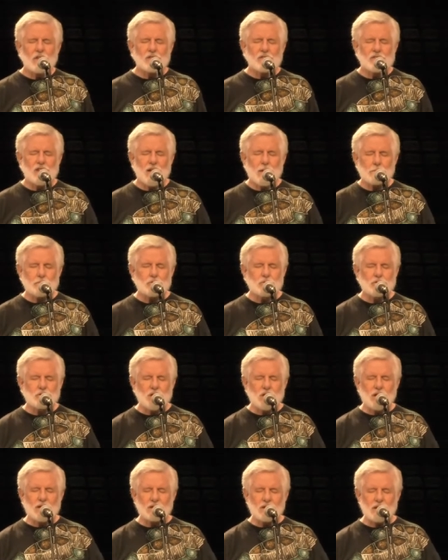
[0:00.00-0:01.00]
Step
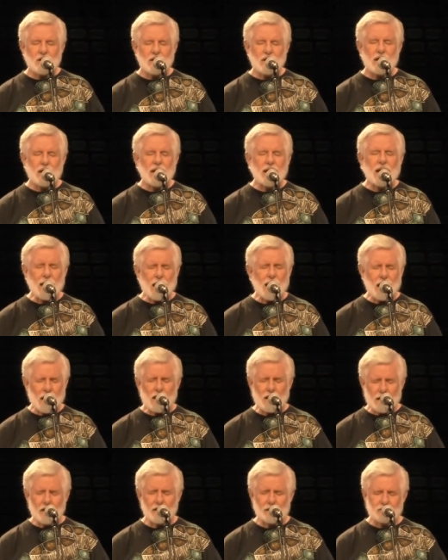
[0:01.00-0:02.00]

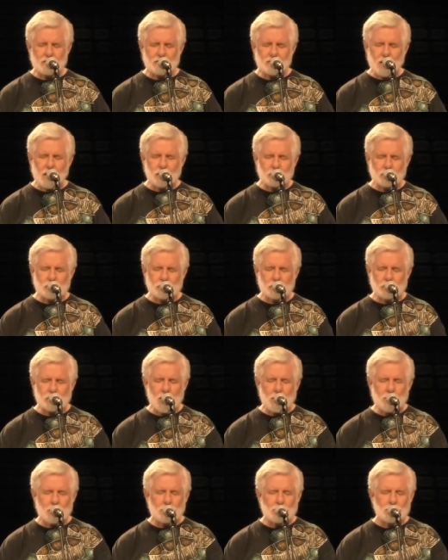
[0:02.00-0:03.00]
gently, don't
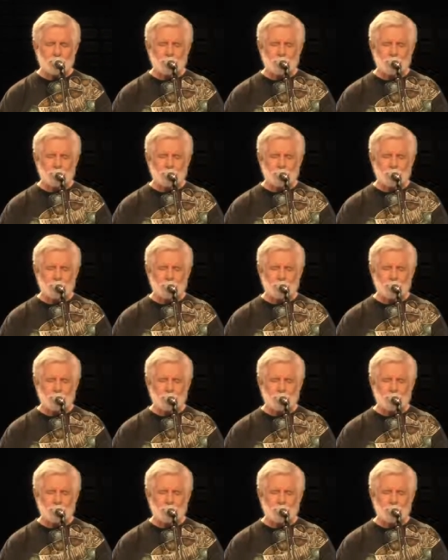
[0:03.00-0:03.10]
jump.